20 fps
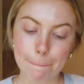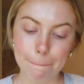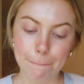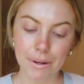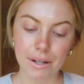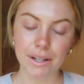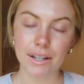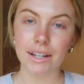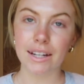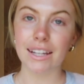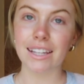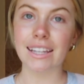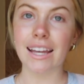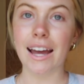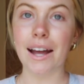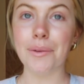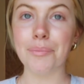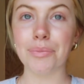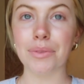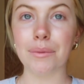But
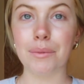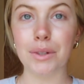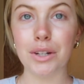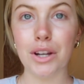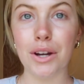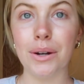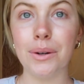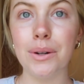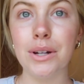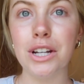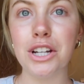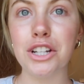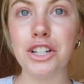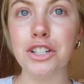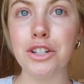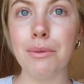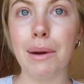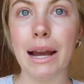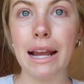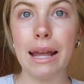yeah, I'm gonna go
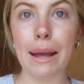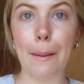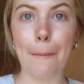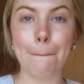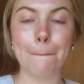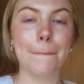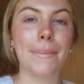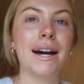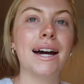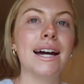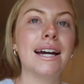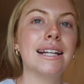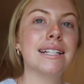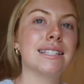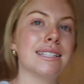do back and buys.